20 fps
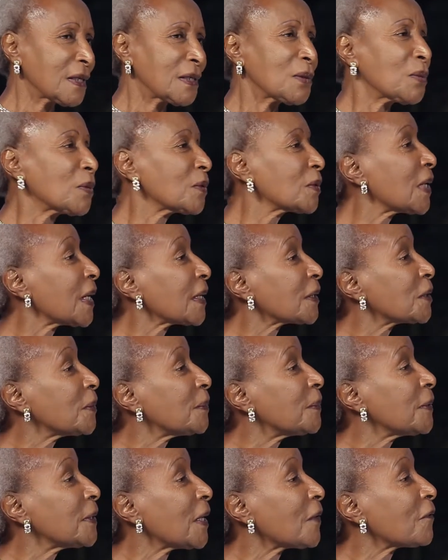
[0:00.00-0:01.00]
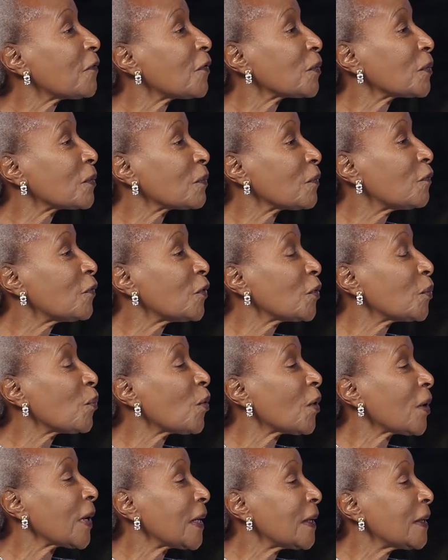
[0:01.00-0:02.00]
he said he would like to be a
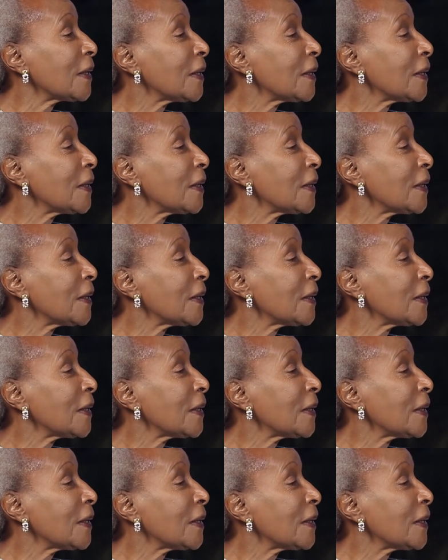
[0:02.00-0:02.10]
footballer.